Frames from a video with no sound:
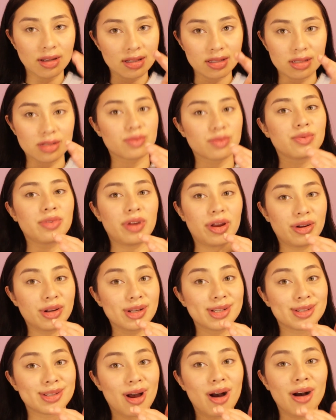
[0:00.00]
it's
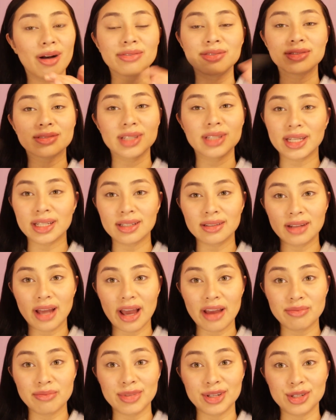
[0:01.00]
very soft, and
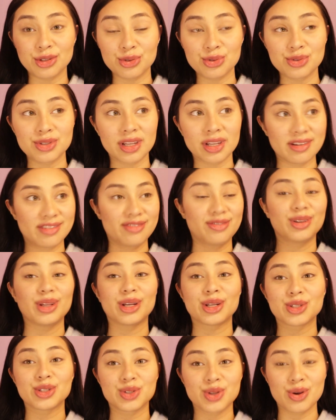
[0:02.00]
I've been using it for
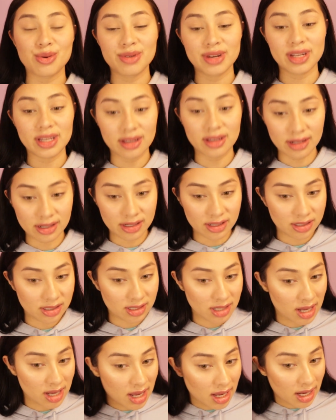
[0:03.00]
like so many
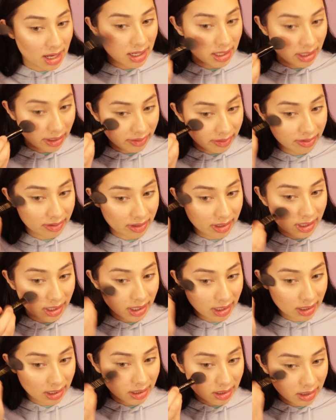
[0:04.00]
years, and I feel
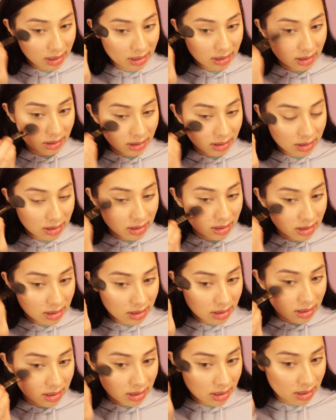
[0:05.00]
like
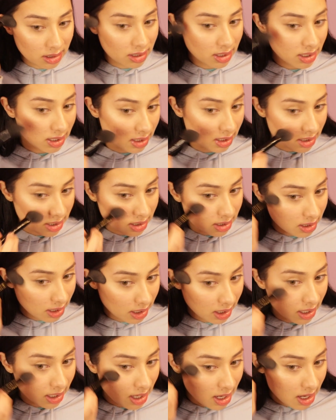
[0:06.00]
this,
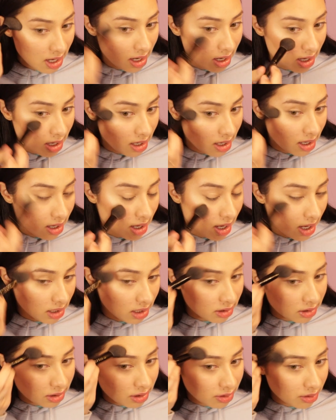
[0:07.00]
like, I
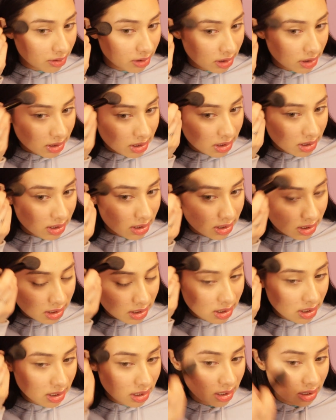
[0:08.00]
don't know, it
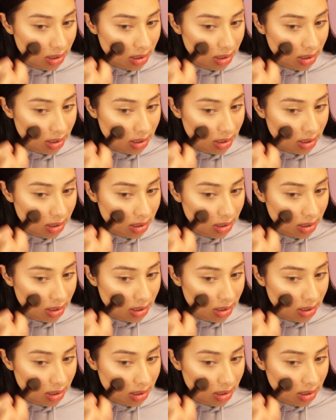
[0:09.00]
just,